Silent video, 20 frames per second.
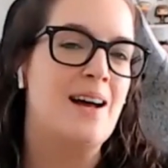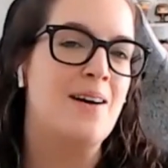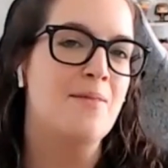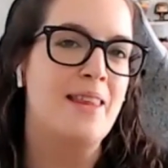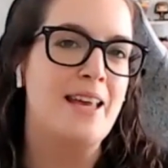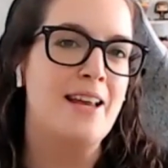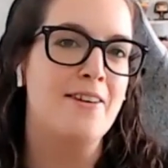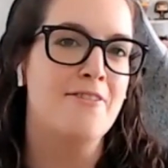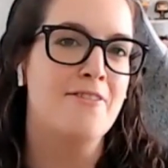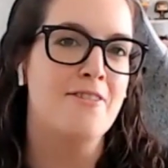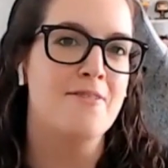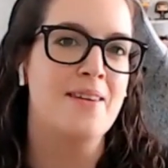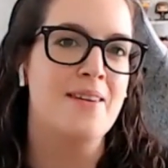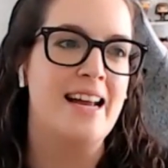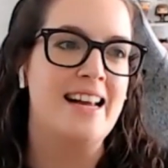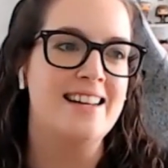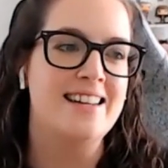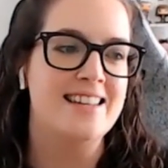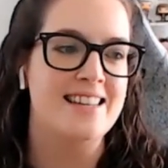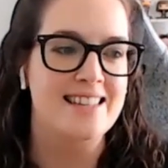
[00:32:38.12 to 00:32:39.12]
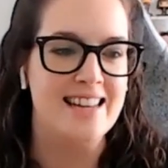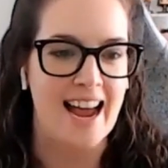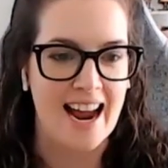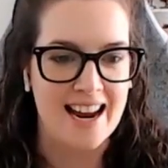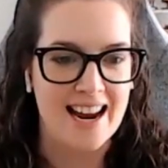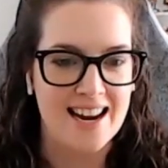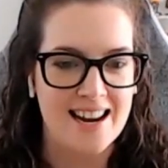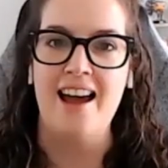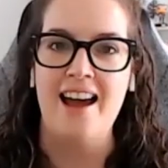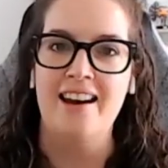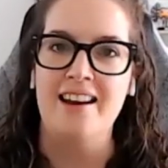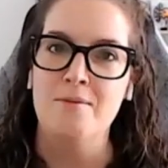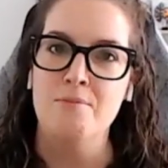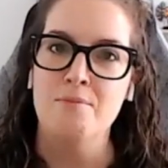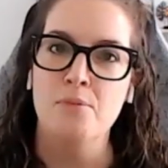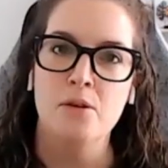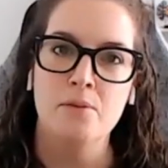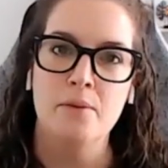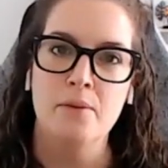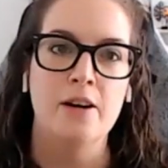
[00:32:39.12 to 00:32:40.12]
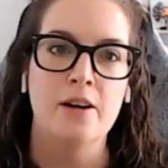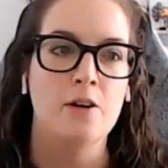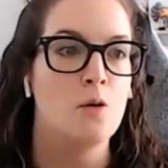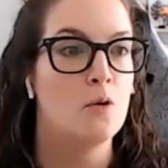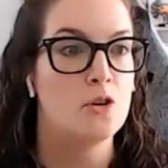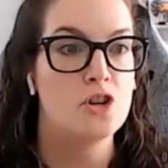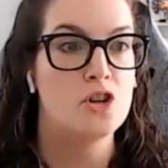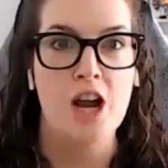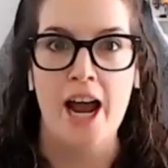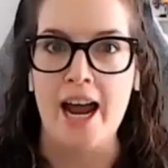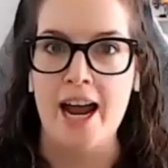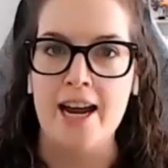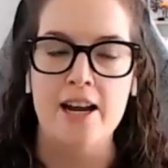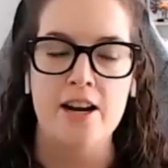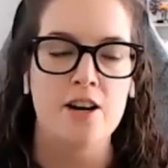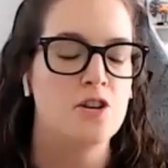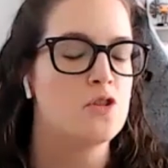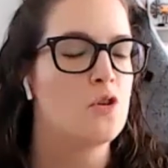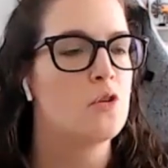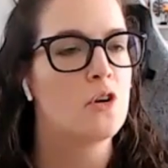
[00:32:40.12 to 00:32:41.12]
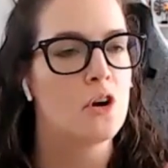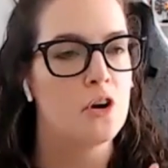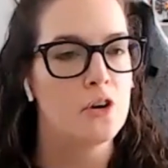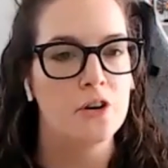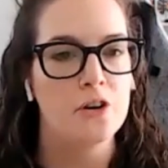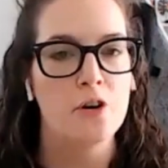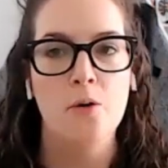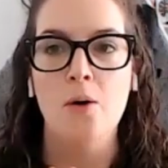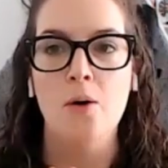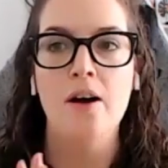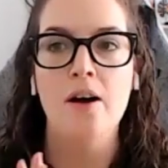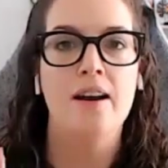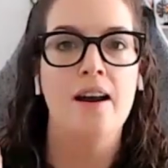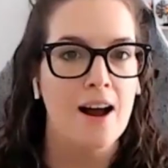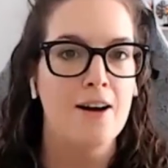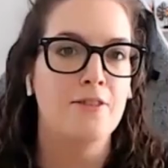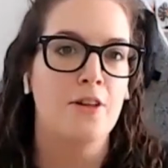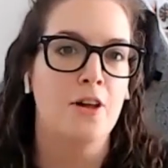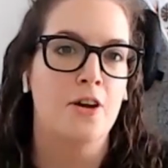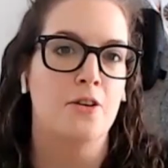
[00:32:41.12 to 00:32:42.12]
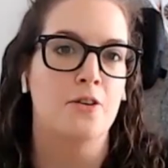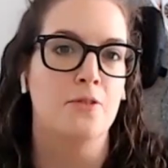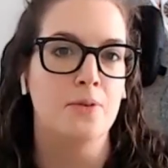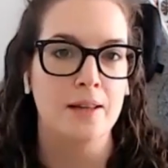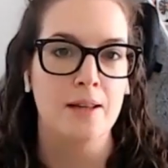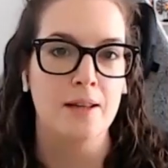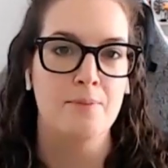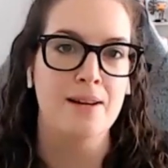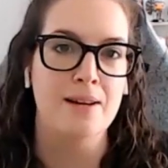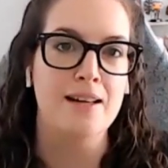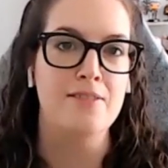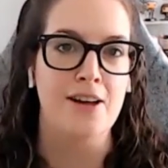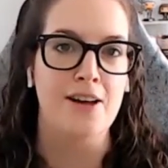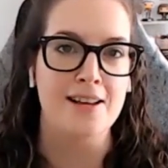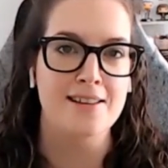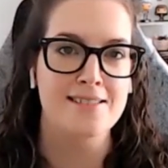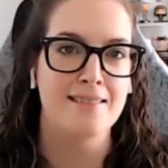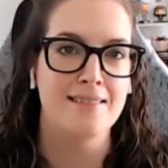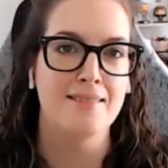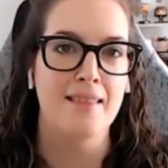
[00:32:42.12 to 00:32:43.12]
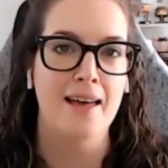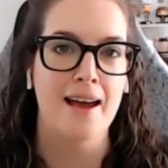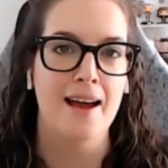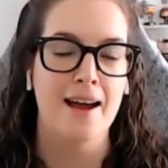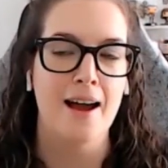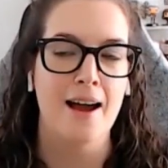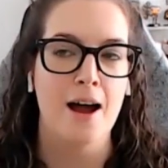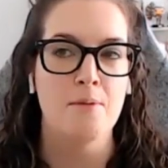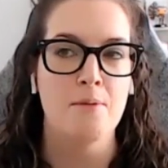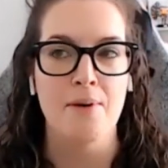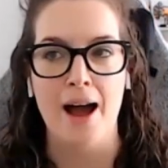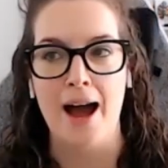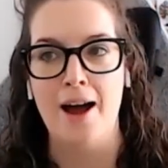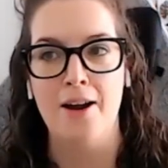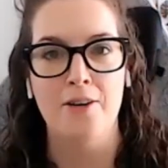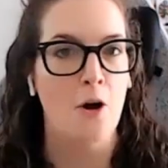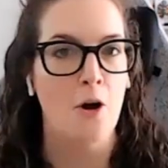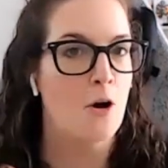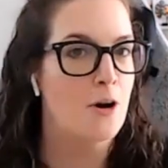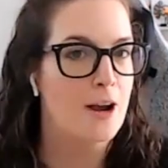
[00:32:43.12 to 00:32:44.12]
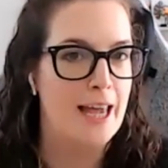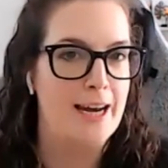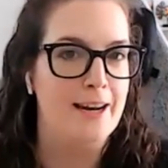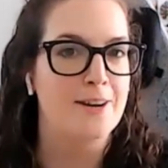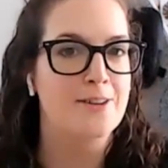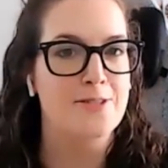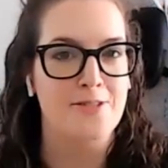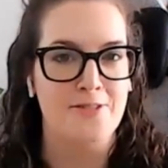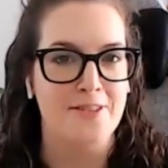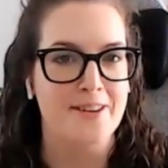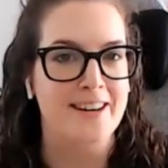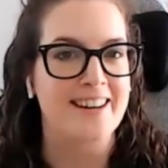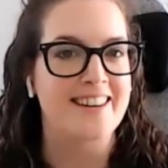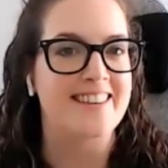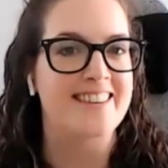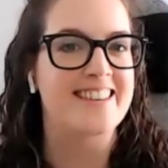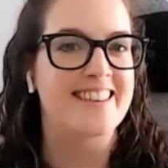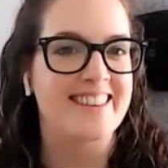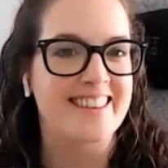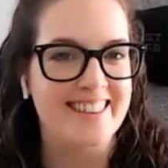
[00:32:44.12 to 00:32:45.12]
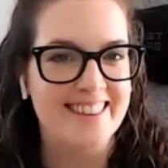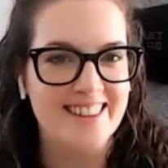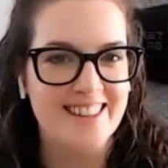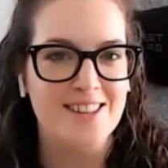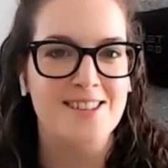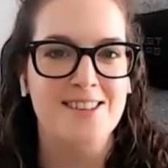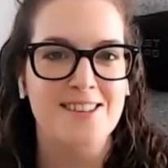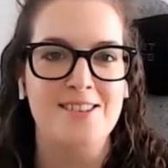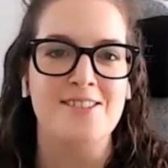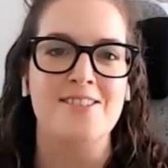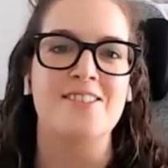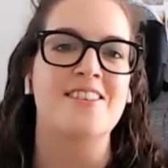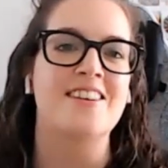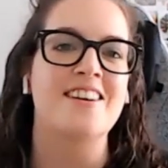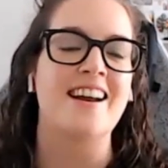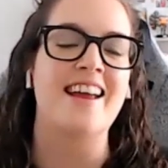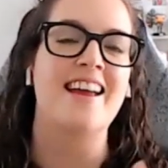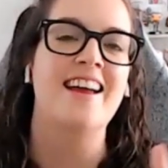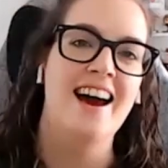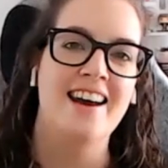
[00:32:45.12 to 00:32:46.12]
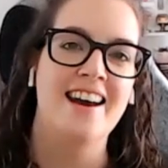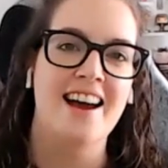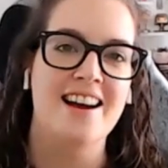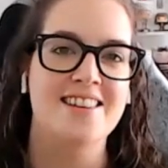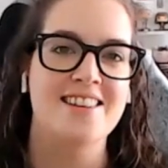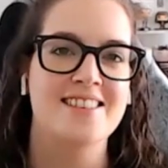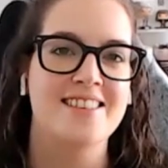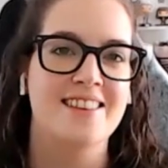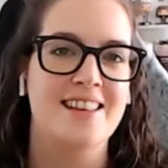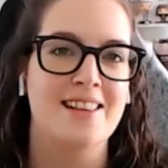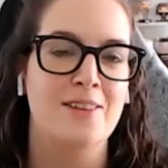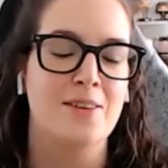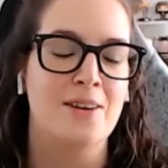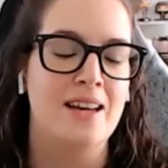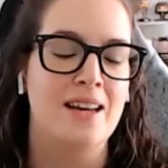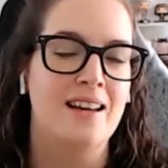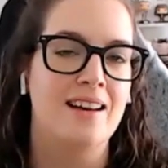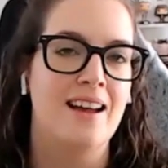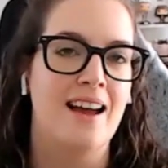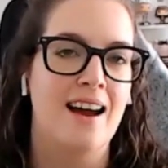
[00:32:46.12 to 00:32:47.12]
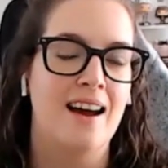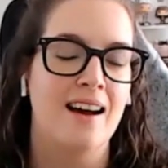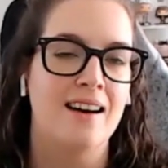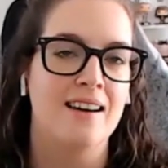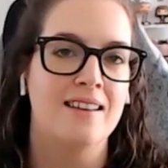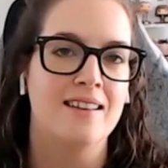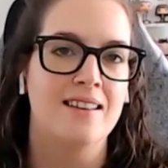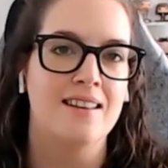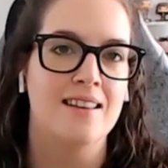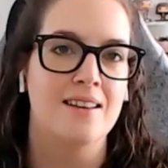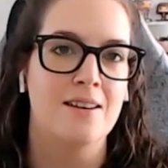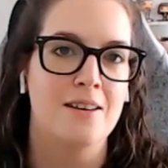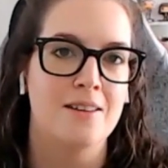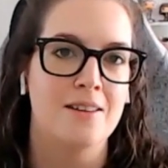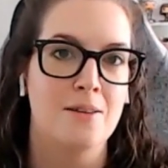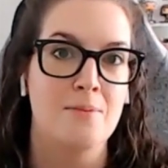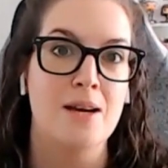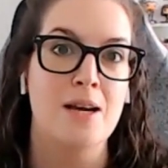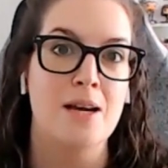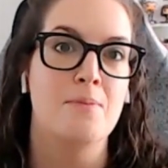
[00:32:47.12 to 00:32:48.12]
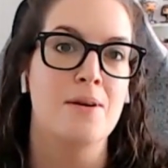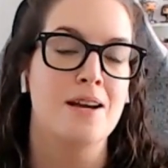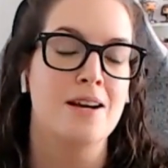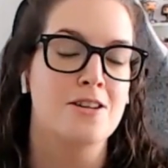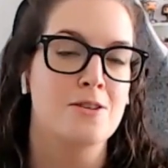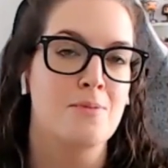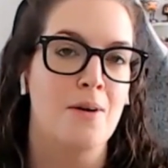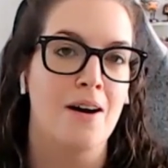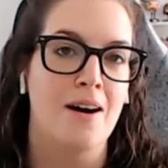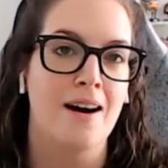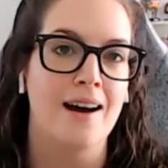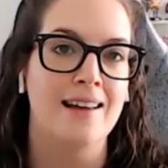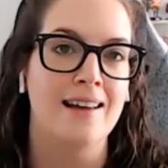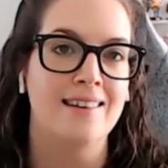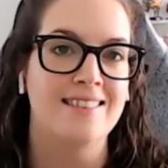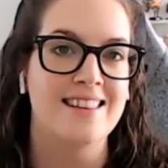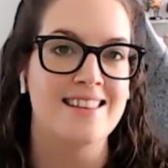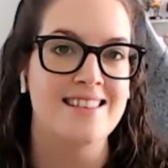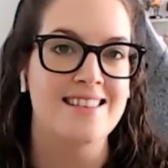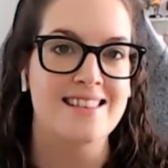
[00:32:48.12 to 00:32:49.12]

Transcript: something for me to take and implement or change or go, you know what, I've learned a really big lesson there about not getting drawn into the story and actually looking at the the bigger picture behind the